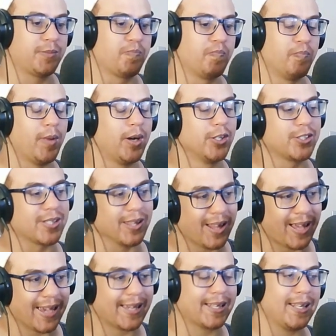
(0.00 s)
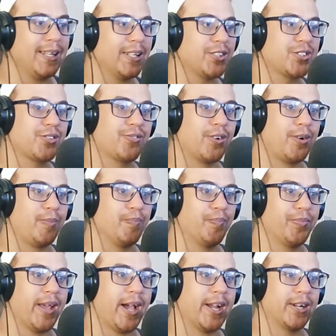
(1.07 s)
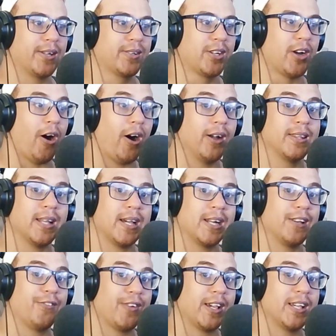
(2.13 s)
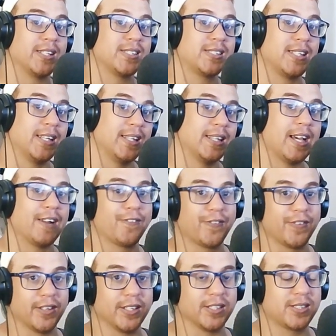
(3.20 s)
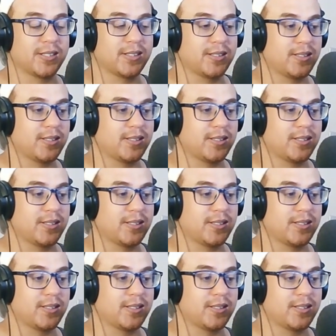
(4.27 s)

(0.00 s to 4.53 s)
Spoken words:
Most likely it's from that god that he faced in that first,